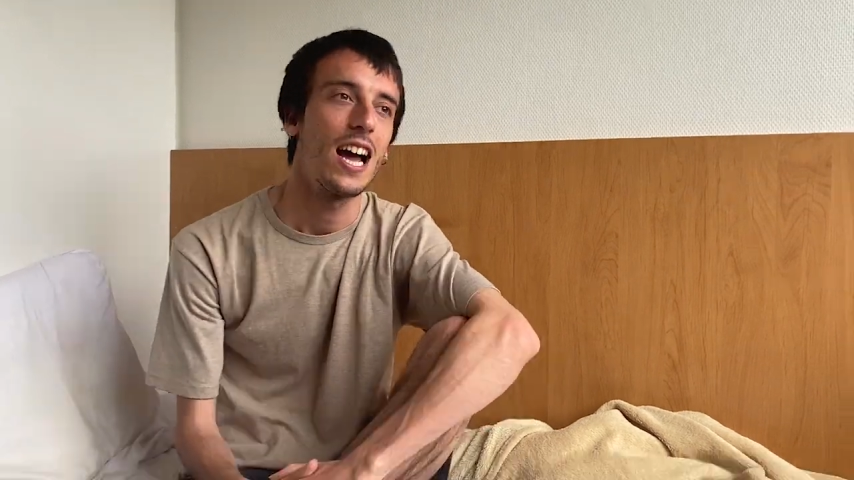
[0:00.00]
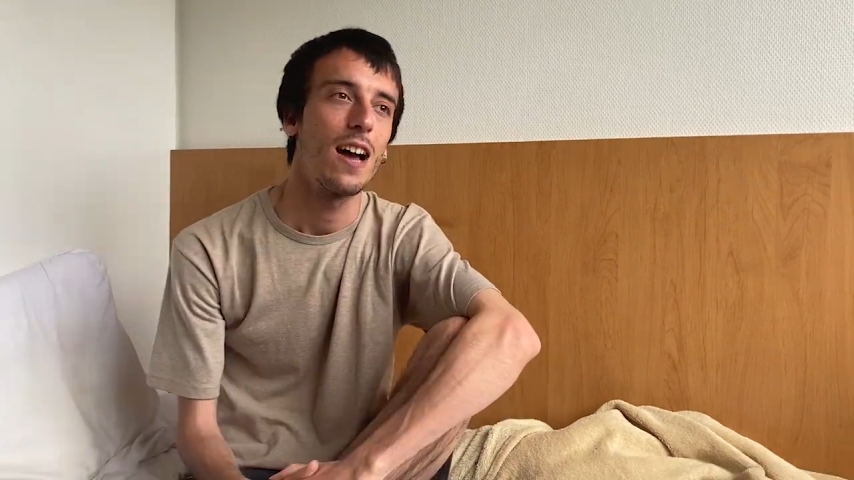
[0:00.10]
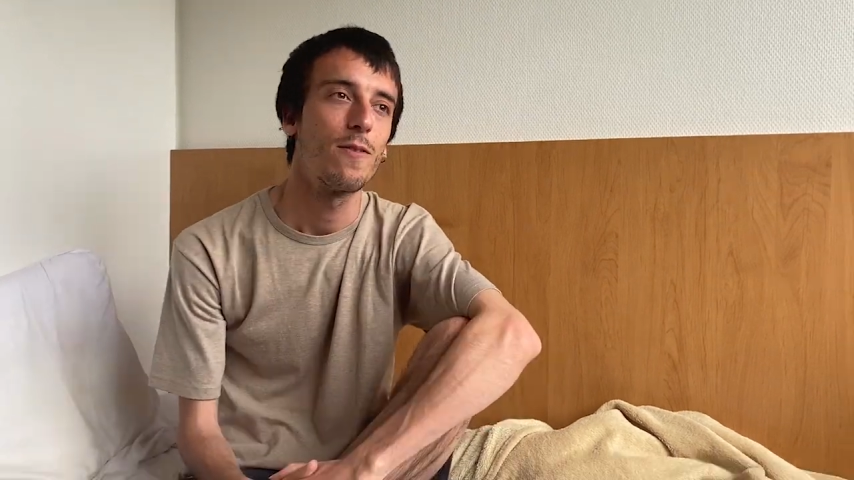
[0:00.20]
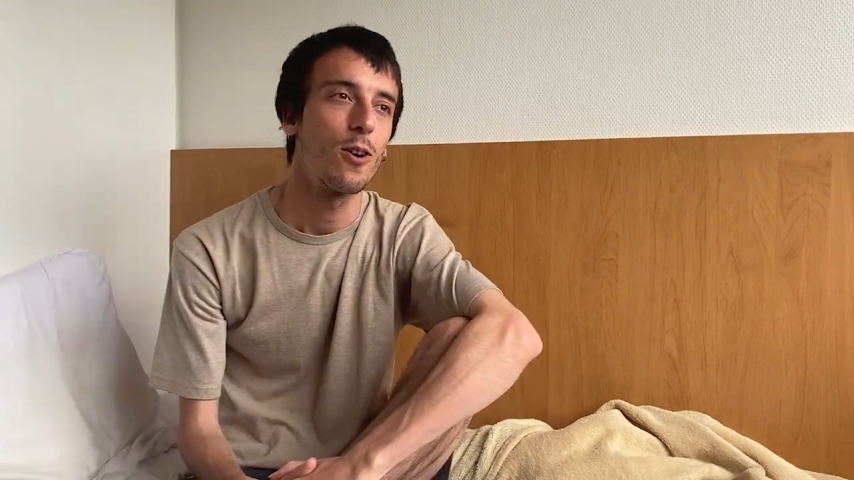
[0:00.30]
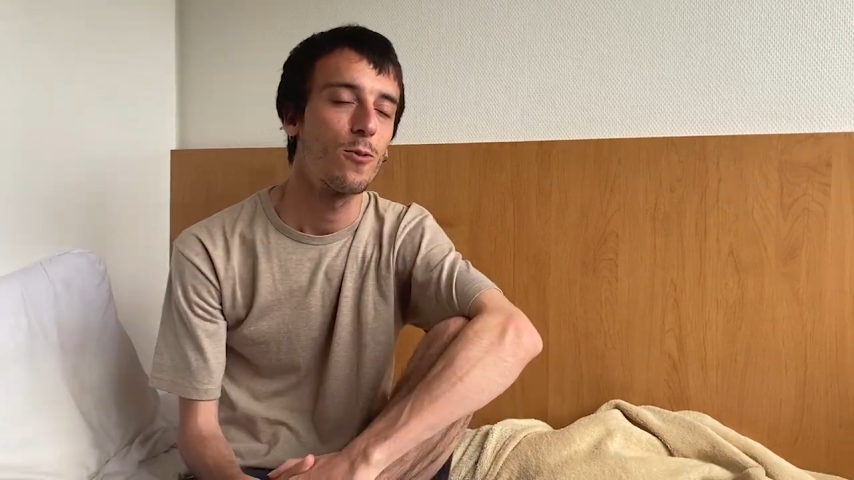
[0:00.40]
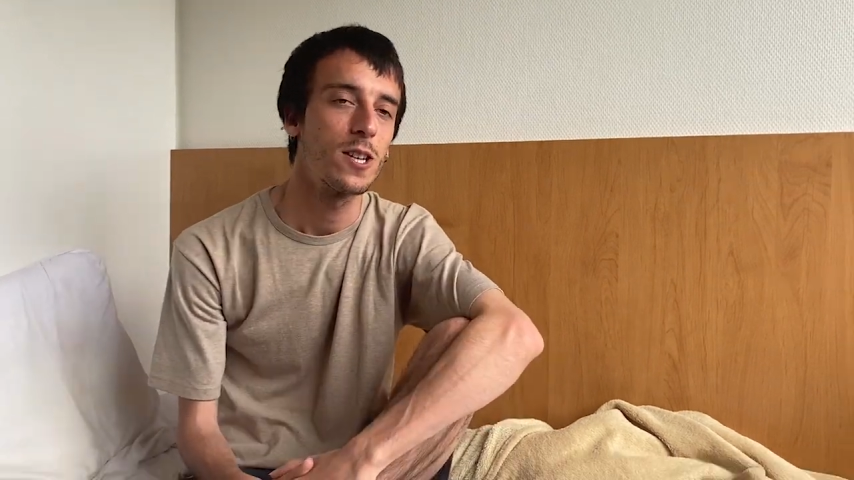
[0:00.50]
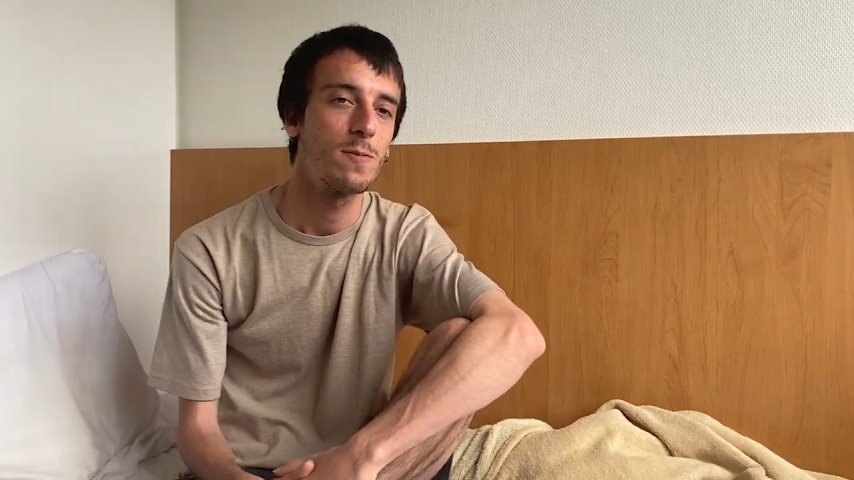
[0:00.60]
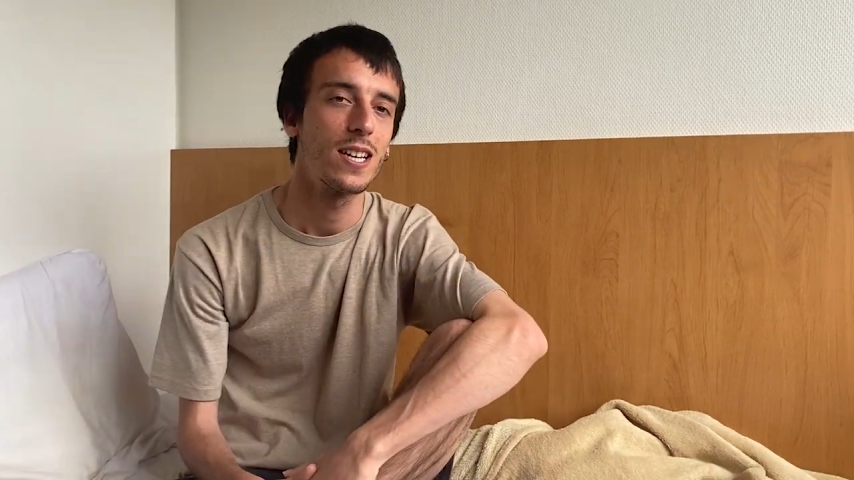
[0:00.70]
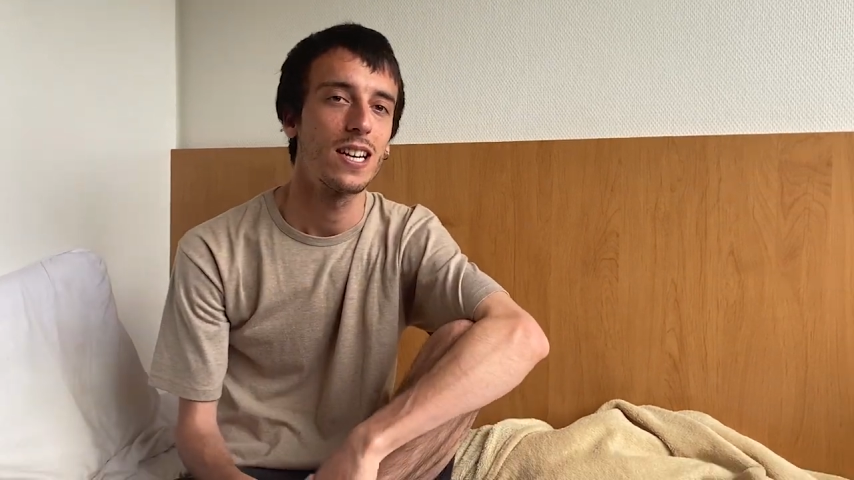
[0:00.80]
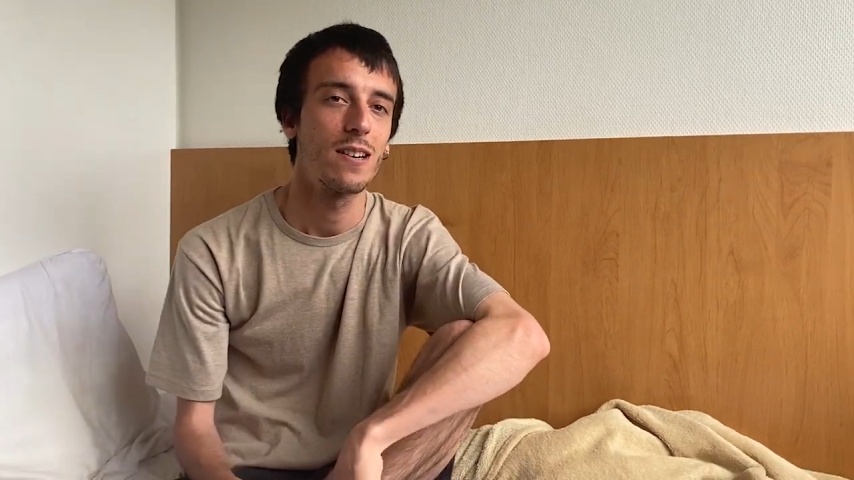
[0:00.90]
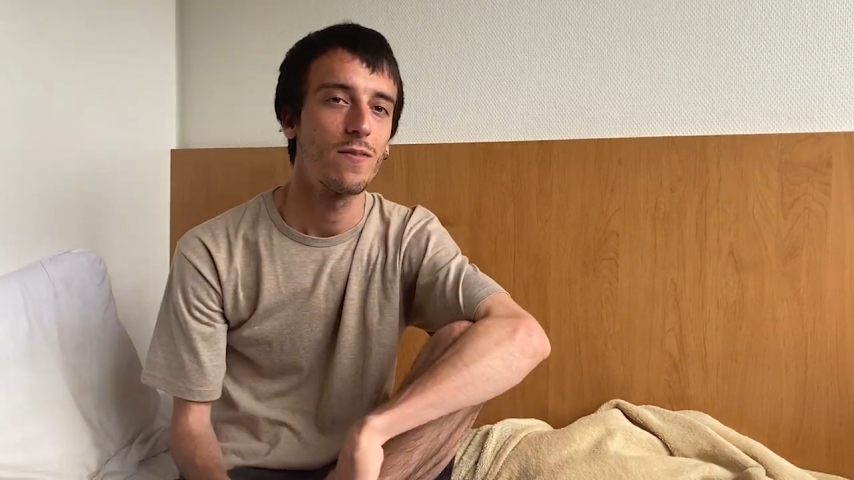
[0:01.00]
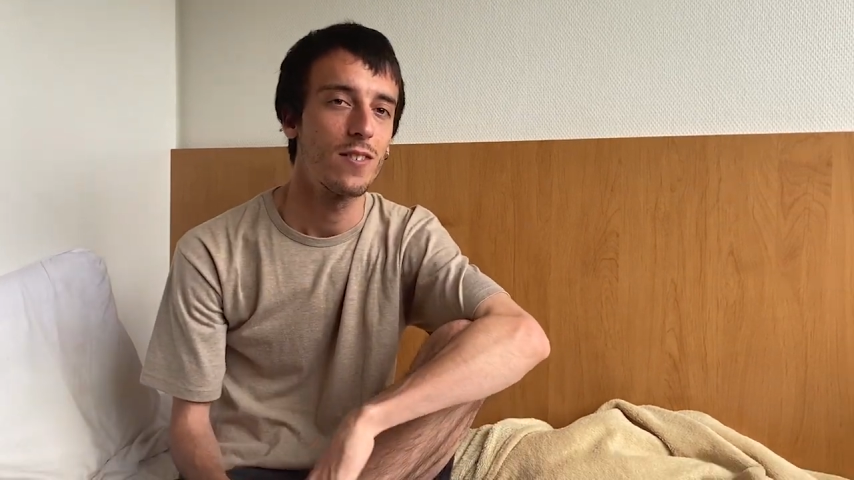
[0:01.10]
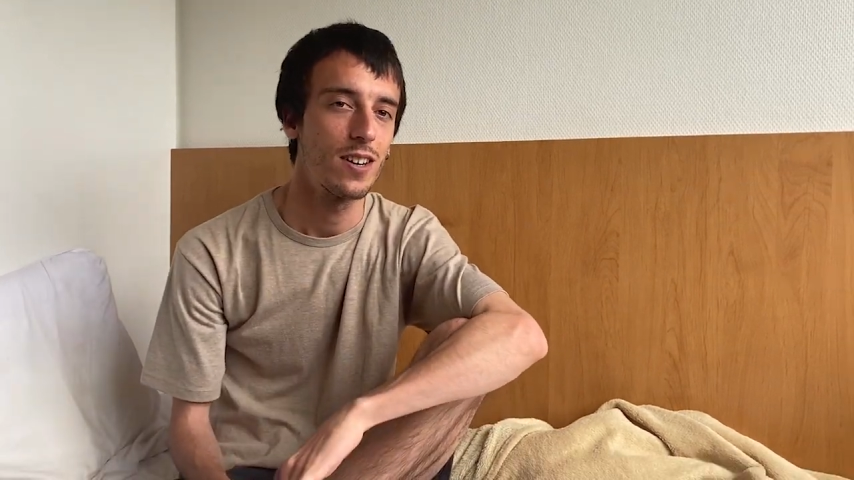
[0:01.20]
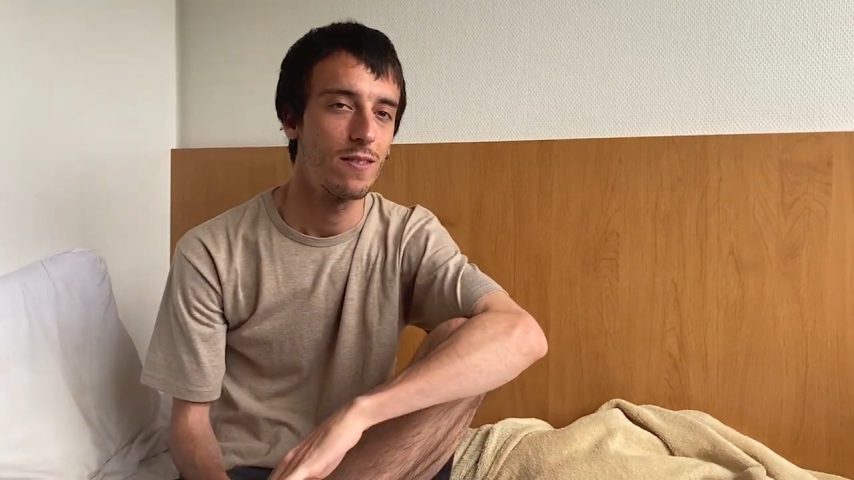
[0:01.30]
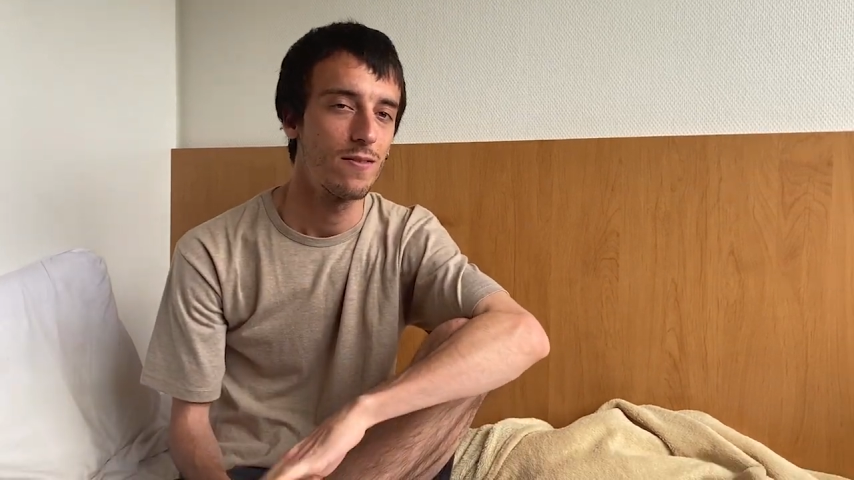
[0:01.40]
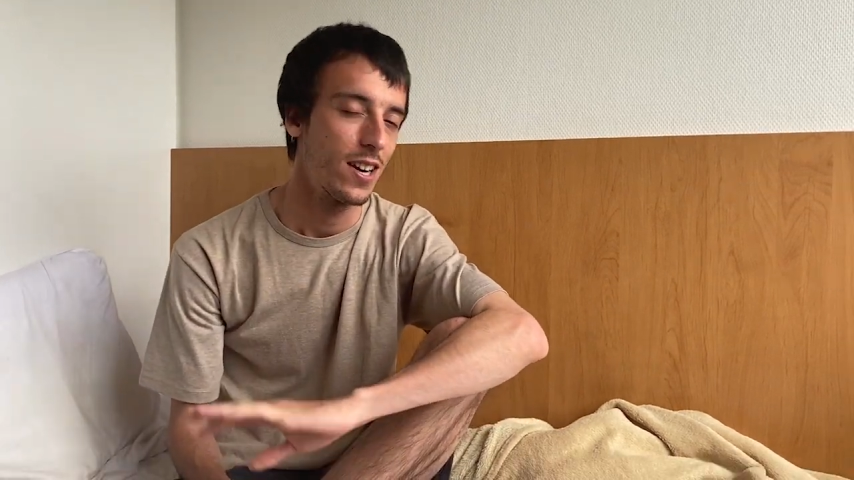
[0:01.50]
I have always been very,